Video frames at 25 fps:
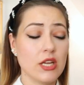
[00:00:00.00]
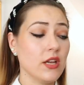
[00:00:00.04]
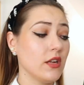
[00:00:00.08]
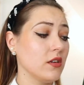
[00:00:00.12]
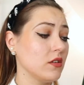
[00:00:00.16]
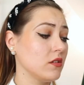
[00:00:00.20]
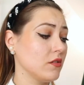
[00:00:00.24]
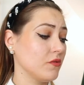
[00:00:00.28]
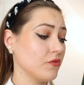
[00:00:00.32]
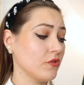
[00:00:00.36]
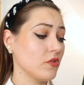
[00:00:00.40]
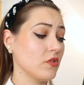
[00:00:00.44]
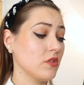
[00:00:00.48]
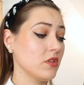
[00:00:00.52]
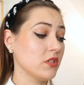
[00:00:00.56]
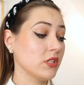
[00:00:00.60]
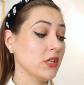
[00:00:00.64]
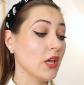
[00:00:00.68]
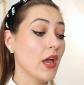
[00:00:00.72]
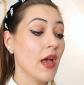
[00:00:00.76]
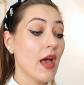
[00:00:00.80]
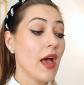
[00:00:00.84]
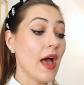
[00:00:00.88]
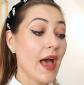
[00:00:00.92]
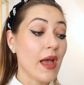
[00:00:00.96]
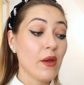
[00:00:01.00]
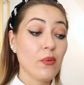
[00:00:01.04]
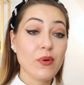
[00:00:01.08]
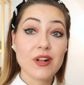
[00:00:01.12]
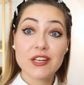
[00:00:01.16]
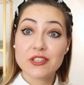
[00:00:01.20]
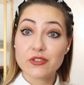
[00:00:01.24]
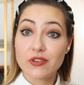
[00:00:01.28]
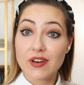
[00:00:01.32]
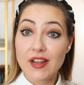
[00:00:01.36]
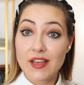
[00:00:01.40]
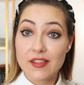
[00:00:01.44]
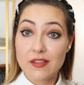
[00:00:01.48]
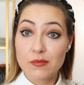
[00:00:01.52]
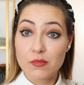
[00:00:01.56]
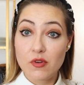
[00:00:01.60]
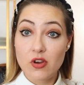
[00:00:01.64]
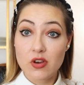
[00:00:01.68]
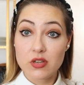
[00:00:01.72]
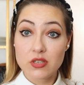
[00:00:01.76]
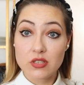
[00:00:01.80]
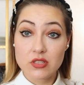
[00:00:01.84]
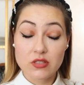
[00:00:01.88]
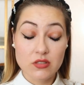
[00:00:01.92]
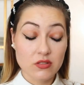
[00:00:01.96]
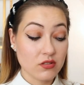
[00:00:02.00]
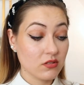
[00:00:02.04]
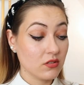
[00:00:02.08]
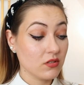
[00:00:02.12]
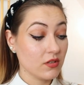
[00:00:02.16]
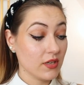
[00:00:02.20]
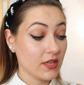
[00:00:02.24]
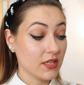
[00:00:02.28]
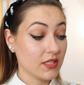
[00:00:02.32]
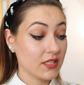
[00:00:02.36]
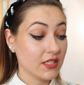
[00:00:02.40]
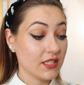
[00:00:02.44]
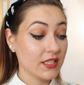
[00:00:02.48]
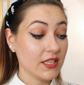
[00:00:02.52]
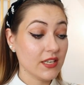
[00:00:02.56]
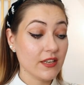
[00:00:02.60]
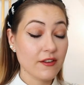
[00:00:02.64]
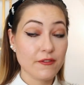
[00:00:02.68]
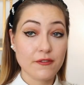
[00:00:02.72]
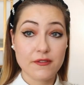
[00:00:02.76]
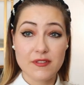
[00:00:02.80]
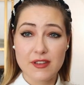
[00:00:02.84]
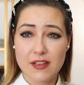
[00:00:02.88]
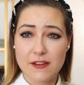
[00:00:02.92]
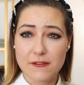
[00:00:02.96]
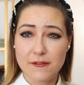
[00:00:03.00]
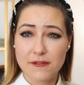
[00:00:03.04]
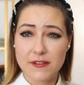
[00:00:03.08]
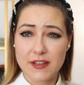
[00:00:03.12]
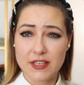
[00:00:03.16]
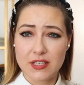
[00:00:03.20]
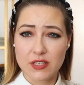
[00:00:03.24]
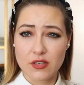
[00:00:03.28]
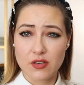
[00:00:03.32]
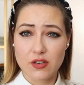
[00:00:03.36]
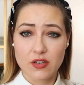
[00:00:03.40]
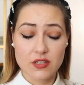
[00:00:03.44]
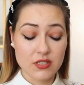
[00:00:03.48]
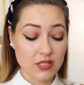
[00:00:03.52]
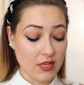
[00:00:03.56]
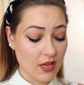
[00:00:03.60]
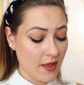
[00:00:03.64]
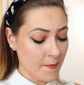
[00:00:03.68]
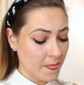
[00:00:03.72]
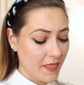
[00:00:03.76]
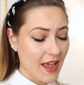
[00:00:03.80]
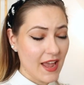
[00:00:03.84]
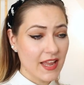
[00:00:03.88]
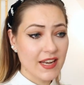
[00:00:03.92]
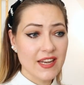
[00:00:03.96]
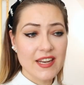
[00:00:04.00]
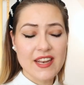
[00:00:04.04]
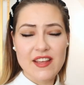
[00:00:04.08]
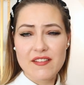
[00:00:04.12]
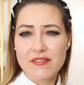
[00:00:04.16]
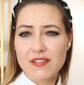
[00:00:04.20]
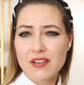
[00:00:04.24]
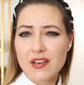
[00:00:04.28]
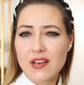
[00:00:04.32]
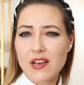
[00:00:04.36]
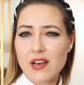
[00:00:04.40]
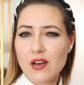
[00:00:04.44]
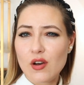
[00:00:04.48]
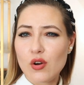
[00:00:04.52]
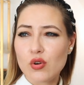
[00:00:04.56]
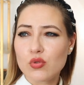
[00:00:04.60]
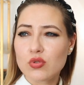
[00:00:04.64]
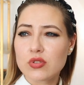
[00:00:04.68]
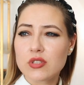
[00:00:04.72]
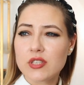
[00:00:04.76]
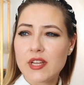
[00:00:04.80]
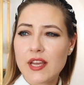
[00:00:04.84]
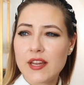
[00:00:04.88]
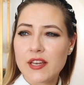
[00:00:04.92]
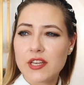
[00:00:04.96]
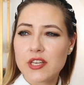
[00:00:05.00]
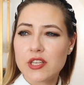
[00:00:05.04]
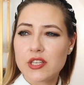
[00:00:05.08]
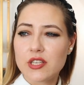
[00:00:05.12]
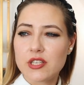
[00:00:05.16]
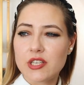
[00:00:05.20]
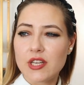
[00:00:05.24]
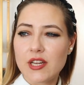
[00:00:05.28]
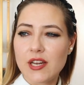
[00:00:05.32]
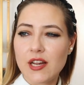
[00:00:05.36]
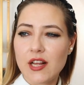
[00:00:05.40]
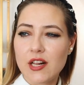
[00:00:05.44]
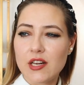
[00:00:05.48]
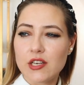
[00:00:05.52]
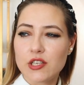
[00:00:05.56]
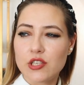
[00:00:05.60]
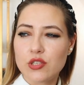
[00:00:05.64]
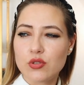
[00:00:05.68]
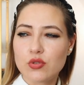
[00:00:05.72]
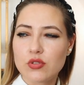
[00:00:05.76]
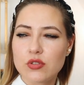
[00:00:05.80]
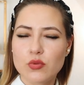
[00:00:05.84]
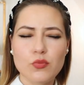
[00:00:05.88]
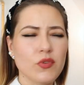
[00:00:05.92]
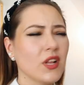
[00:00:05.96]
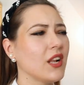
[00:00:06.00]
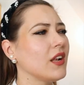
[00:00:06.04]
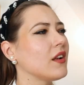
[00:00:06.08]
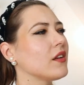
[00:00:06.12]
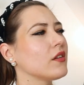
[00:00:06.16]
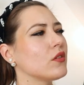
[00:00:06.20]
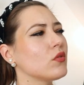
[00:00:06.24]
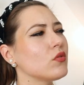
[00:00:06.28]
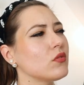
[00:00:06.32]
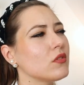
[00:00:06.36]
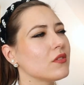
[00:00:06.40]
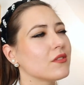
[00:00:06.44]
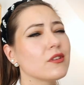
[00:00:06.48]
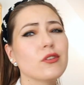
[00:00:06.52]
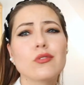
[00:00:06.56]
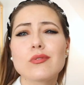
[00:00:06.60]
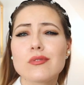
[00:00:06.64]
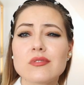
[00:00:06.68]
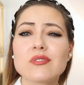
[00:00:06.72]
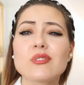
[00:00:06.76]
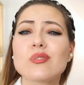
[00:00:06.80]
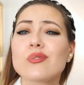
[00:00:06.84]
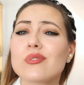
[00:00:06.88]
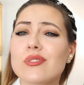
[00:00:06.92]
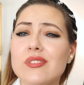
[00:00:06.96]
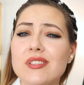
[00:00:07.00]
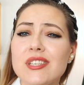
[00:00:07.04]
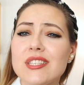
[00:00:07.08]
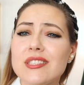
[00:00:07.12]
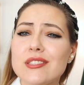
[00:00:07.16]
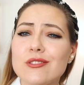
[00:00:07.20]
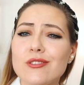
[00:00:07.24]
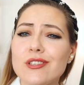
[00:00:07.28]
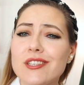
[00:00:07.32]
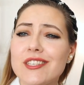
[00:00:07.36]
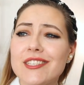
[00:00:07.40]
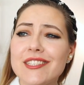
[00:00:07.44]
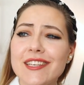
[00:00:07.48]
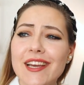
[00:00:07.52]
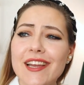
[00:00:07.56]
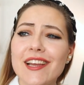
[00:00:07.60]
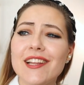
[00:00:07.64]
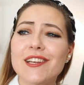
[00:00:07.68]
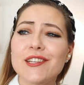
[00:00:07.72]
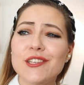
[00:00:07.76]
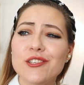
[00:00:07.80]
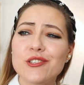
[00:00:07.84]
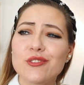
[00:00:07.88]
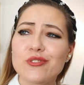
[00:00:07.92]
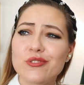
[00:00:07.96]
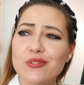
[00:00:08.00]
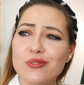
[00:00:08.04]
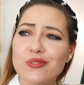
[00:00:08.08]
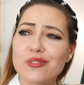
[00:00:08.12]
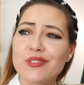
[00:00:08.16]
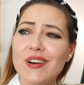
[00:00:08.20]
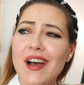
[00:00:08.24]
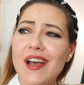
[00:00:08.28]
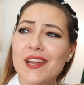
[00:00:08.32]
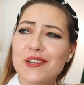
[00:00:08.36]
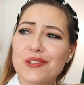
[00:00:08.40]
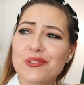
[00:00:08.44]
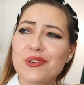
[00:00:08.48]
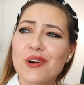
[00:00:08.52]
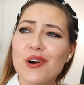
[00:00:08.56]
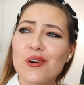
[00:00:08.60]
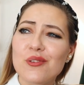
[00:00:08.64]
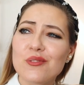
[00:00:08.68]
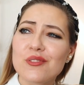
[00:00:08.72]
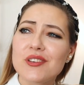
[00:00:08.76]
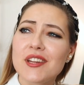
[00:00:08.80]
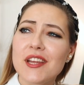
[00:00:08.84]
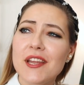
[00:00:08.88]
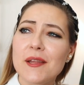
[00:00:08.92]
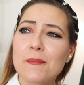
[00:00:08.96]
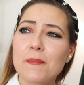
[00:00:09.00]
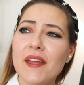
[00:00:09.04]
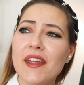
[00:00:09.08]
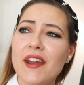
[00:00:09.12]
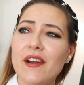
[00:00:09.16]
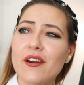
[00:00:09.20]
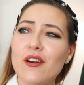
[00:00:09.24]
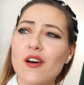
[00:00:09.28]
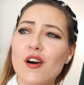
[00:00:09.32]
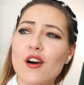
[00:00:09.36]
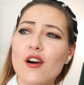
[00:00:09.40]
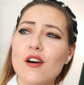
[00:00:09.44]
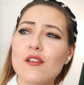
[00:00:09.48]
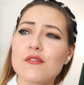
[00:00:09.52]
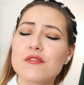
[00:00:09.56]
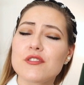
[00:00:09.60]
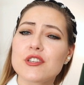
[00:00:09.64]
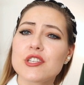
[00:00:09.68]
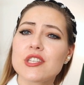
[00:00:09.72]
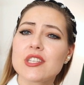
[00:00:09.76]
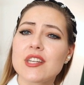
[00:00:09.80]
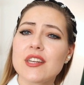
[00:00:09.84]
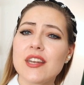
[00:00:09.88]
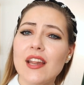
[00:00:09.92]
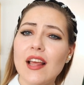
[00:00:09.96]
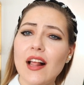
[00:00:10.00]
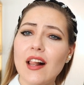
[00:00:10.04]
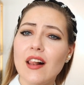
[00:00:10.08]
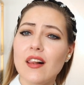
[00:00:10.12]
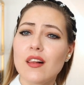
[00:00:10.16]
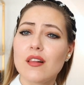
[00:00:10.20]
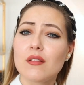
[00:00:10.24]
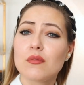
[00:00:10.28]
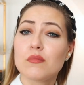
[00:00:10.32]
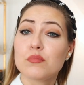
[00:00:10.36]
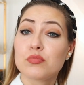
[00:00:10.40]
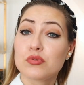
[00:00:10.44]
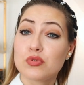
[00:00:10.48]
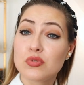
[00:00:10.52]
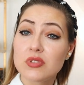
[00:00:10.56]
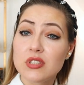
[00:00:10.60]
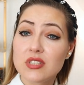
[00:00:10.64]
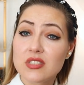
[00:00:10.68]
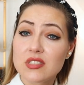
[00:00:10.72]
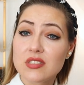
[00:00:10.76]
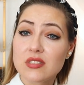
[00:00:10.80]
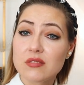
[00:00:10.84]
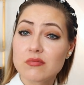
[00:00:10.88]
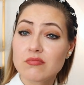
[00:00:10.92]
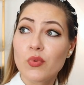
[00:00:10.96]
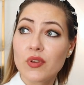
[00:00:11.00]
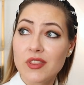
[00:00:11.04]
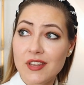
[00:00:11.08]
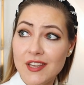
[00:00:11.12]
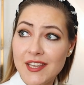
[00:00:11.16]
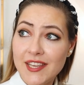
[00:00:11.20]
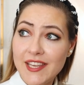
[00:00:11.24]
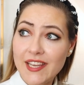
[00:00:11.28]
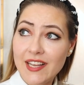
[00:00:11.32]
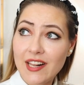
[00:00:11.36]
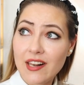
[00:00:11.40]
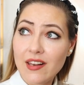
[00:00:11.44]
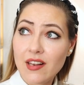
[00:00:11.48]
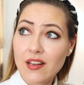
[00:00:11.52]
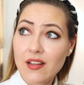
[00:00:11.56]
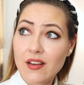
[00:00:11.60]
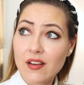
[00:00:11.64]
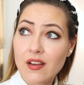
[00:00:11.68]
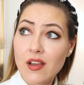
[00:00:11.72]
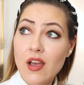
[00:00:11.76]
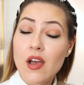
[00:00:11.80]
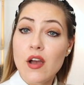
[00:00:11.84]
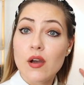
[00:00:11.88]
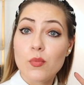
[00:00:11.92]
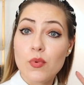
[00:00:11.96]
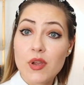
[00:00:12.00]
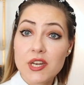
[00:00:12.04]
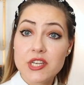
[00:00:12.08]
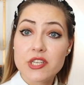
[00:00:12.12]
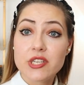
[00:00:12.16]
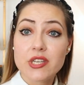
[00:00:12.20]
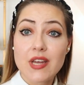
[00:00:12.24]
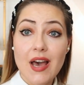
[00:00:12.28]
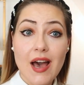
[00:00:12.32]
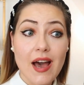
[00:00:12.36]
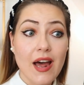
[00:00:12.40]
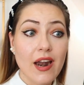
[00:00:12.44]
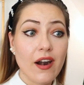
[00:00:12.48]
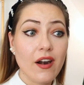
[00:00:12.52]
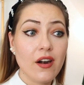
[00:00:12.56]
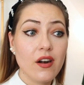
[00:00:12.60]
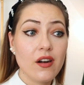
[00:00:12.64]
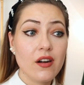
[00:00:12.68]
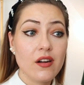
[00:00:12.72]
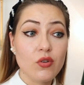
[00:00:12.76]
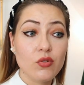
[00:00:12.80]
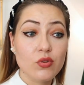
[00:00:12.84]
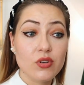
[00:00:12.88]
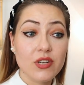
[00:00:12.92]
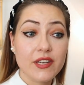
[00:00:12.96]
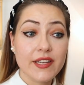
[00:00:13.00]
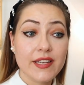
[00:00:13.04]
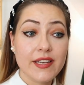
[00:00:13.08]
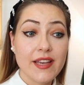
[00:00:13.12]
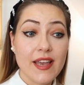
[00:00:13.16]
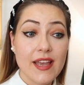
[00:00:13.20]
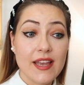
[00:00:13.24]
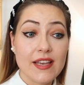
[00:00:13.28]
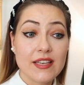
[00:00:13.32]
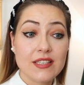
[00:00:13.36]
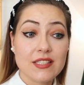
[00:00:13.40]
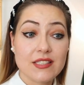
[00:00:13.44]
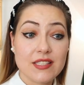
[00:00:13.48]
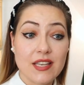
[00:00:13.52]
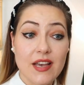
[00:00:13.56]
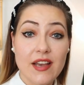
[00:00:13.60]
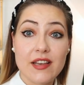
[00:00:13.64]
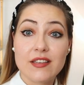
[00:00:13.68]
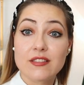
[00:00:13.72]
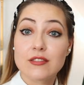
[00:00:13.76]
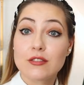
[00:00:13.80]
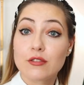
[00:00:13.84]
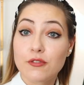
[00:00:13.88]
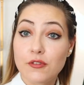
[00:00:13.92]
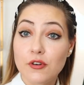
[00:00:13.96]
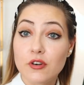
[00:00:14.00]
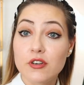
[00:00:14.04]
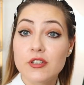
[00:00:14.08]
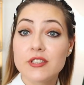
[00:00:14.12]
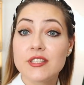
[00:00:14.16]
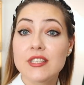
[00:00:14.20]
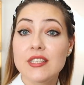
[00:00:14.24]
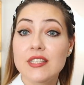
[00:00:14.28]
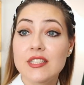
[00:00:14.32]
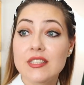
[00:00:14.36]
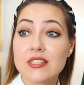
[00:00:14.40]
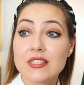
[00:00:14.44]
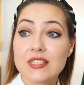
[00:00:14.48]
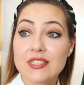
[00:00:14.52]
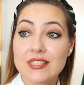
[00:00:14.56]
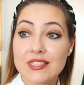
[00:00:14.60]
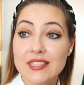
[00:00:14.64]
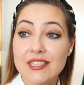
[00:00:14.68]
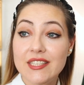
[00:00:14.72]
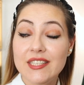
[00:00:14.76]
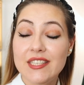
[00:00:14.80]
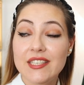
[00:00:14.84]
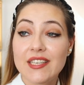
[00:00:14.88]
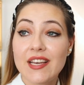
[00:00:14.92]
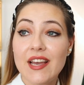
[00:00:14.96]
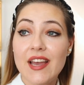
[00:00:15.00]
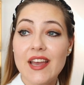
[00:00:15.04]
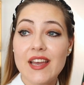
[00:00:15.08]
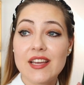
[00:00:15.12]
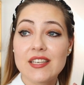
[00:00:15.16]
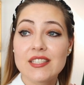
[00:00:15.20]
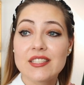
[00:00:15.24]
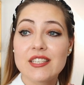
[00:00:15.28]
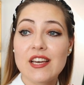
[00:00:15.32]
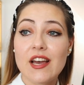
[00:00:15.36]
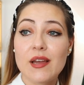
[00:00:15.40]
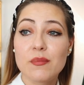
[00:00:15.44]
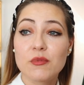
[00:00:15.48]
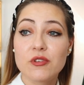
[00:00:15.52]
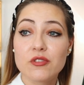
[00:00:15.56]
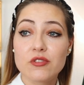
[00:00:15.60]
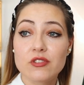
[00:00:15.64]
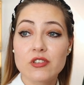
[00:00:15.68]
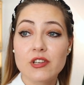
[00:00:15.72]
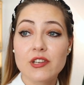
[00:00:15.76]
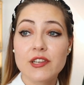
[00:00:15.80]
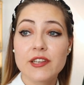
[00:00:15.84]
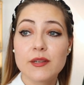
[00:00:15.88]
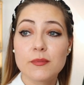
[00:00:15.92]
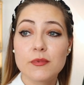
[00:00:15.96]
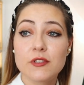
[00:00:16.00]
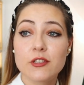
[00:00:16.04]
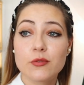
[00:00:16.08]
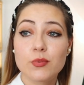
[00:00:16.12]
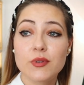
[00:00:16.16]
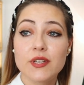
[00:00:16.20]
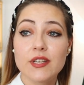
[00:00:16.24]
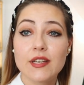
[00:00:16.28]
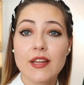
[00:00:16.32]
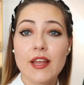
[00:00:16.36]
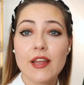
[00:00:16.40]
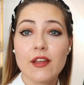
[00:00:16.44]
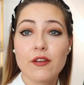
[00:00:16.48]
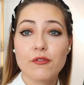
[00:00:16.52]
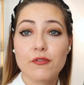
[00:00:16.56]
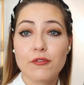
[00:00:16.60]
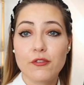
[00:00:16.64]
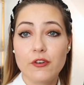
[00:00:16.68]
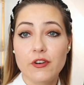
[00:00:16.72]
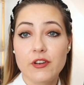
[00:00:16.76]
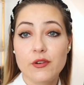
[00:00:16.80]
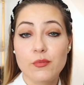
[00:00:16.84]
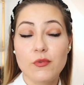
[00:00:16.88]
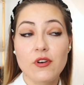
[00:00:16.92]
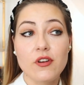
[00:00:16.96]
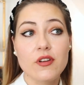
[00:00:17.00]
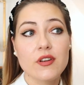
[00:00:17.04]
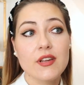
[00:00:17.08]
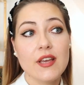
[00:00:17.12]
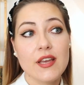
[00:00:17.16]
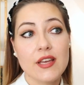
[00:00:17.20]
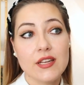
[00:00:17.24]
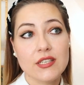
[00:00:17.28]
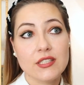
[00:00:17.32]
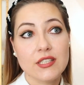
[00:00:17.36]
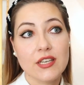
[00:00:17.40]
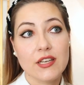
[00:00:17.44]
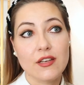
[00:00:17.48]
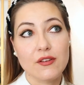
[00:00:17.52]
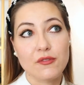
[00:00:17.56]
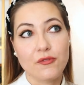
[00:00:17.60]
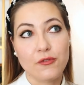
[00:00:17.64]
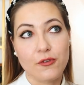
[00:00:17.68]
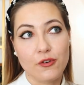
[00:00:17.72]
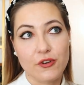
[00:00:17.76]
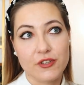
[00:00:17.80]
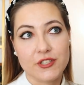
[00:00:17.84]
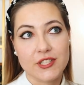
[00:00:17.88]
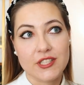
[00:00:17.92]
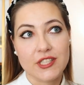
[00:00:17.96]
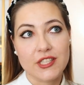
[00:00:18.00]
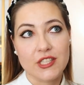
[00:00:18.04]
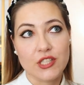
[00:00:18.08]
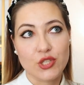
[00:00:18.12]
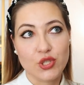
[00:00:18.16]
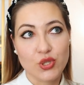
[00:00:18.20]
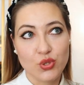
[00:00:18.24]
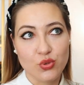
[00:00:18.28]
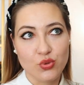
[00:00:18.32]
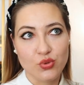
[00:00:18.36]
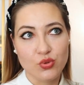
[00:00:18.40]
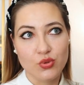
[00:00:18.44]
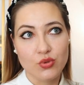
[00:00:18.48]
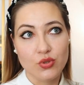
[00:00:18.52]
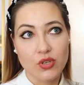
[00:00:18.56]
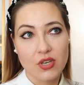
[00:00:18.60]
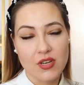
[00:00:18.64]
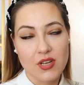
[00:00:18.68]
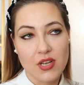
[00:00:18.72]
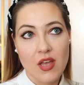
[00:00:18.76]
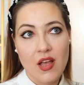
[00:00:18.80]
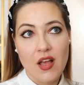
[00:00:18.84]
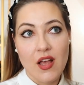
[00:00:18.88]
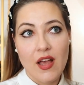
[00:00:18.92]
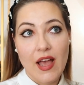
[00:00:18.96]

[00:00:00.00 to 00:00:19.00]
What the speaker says: And of course, I will try them on and see if they fit, because I never owned any Chanel shoes. Well, no, that's not entirely true. I do own a pair of Chanel boots with a heel, which are only a size 40C, and I'm usually between a 41 and a 42.